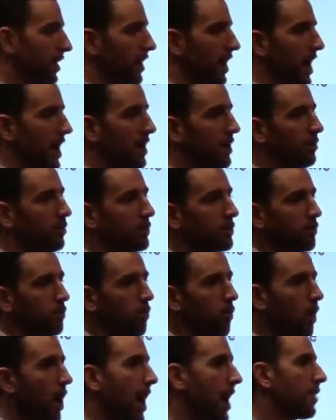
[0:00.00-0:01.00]
And it was
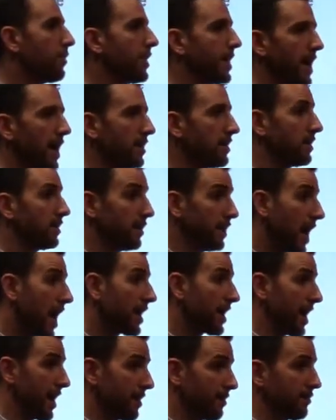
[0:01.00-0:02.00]
why we had the
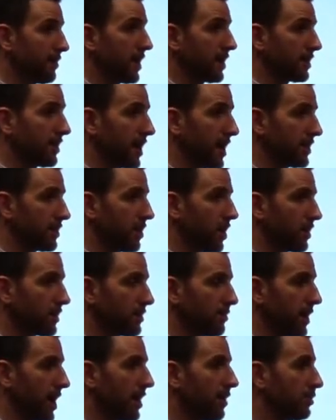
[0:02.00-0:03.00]
lockout effect that I talked
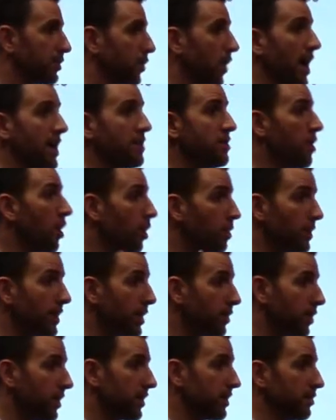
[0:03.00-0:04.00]
about. It was why
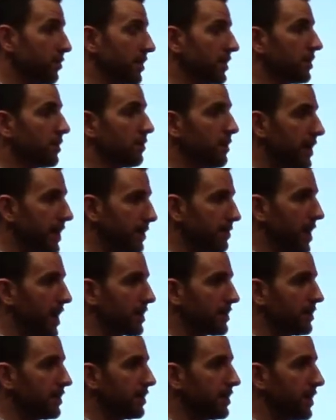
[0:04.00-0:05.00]
nobody wanted to bring their money
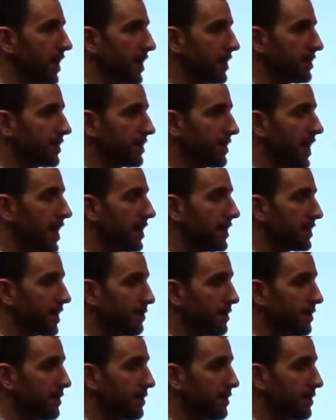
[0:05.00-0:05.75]
back to the United States.